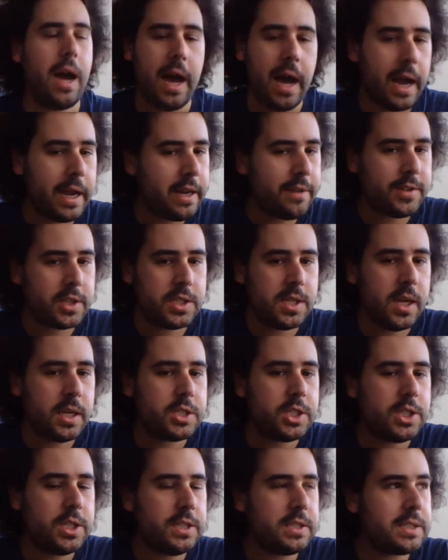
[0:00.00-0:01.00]
I never
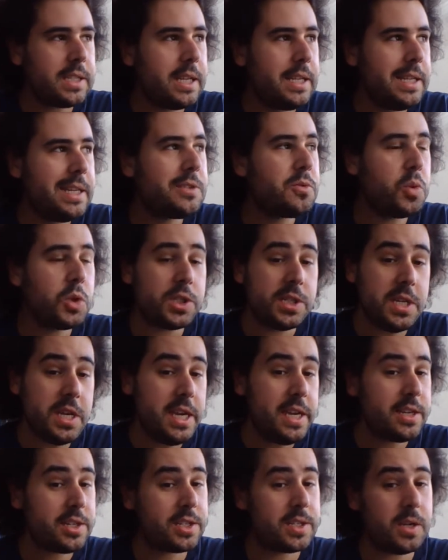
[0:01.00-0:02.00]
touched this, and this was
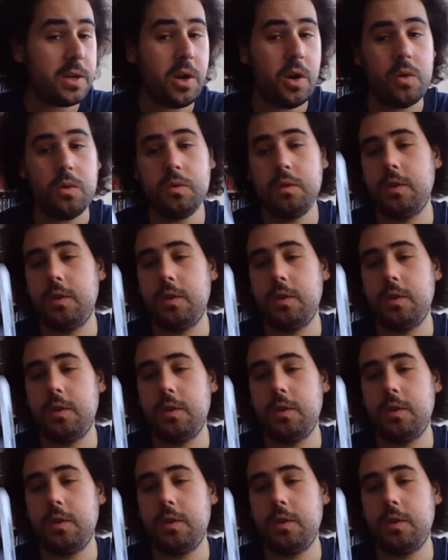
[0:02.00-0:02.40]
years ago.